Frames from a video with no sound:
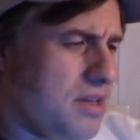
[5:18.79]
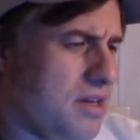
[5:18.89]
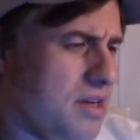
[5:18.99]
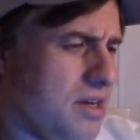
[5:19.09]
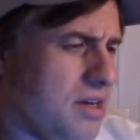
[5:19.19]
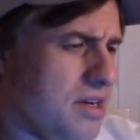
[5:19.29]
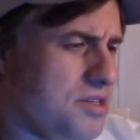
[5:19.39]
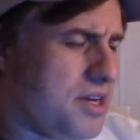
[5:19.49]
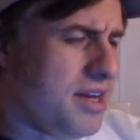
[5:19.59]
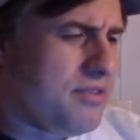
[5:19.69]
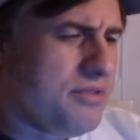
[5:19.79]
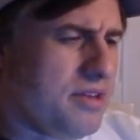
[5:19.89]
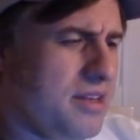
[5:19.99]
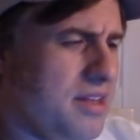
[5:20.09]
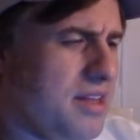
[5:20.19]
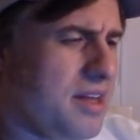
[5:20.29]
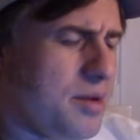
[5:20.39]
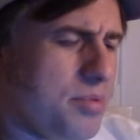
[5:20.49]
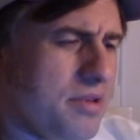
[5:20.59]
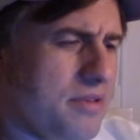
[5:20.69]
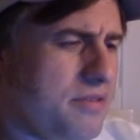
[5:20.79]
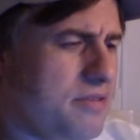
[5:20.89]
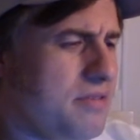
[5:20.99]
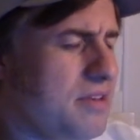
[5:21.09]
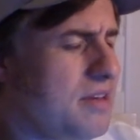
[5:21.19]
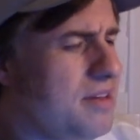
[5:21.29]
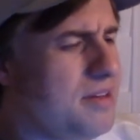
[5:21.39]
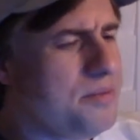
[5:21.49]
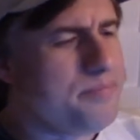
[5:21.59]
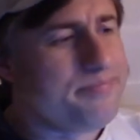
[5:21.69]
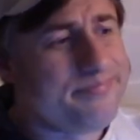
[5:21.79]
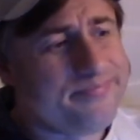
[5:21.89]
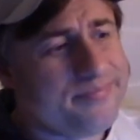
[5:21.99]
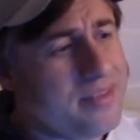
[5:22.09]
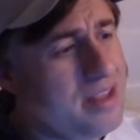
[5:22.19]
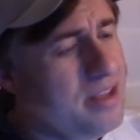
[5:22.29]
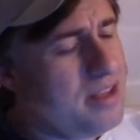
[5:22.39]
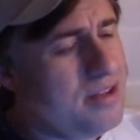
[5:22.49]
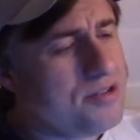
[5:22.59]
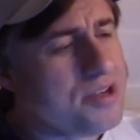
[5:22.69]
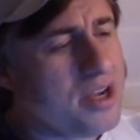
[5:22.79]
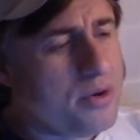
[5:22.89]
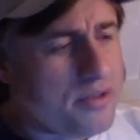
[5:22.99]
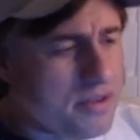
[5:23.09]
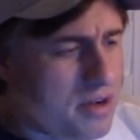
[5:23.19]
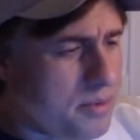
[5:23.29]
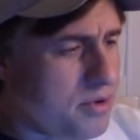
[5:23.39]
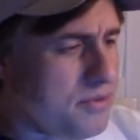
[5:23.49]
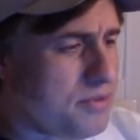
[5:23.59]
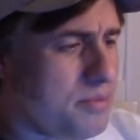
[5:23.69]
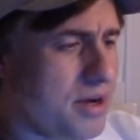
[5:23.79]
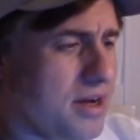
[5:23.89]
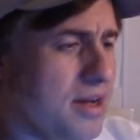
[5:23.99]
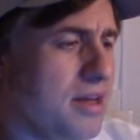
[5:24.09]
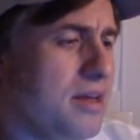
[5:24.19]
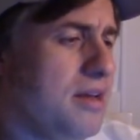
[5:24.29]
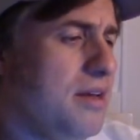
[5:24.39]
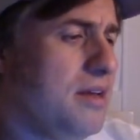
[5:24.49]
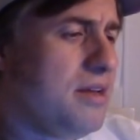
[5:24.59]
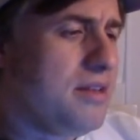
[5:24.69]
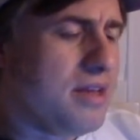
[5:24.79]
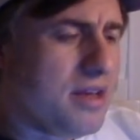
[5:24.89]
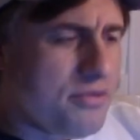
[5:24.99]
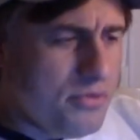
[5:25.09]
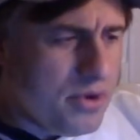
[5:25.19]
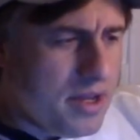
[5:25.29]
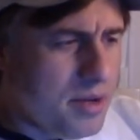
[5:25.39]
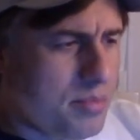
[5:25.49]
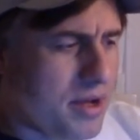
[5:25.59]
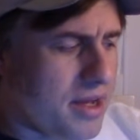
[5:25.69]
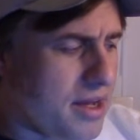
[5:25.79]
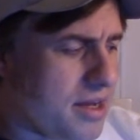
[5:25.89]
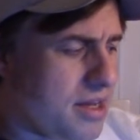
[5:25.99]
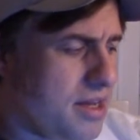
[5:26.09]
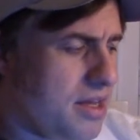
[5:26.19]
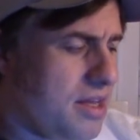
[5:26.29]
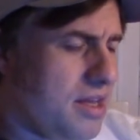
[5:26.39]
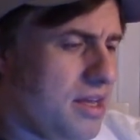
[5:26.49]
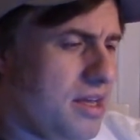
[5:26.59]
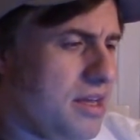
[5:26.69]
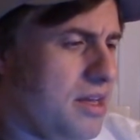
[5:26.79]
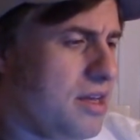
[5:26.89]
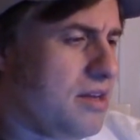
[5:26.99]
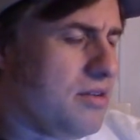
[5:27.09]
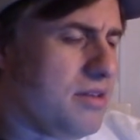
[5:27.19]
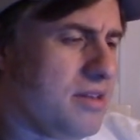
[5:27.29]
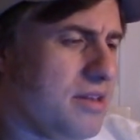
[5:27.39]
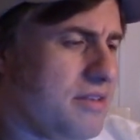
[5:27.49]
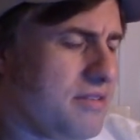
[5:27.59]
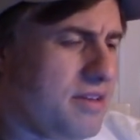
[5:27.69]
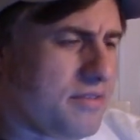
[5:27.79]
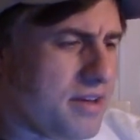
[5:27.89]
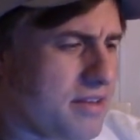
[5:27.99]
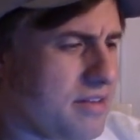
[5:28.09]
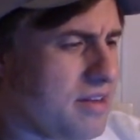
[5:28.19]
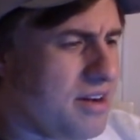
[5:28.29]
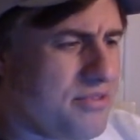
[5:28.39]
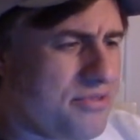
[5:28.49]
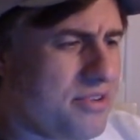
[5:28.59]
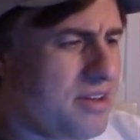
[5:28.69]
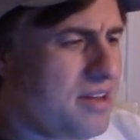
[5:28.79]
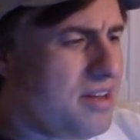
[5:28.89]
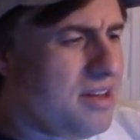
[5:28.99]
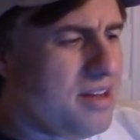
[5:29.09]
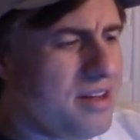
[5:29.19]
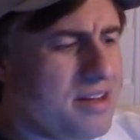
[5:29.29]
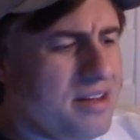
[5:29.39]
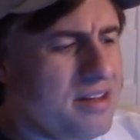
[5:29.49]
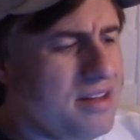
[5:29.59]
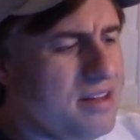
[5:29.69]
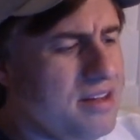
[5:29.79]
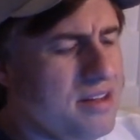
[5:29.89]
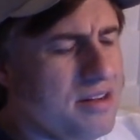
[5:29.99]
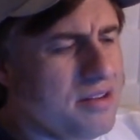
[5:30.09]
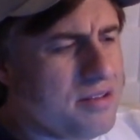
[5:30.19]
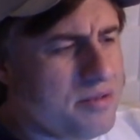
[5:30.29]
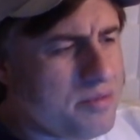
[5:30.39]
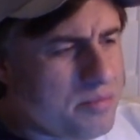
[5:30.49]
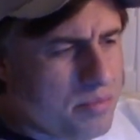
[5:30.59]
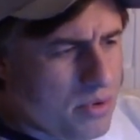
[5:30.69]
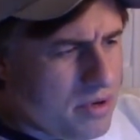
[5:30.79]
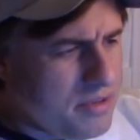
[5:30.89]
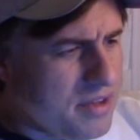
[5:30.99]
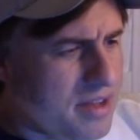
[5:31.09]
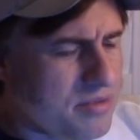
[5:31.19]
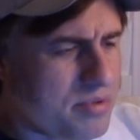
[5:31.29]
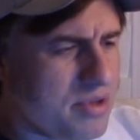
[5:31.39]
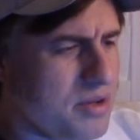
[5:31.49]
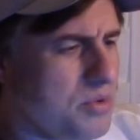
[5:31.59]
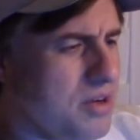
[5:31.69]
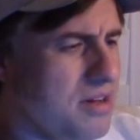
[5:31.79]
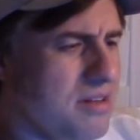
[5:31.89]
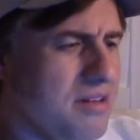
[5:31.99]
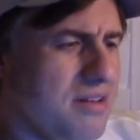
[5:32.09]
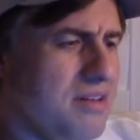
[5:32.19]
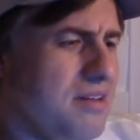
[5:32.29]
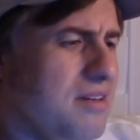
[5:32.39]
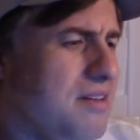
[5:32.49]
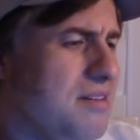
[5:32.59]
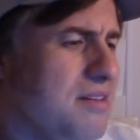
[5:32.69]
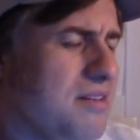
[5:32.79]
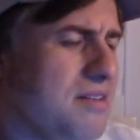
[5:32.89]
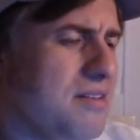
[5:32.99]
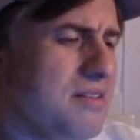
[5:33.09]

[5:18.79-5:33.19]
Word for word: Uh, Jacksonville and Indianapolis, um, you know, Jaguars are coming off the bye. They get Fournette back. You know, let, us see if that's enough. Uh, you know, Bortles hasn't played well. The, the,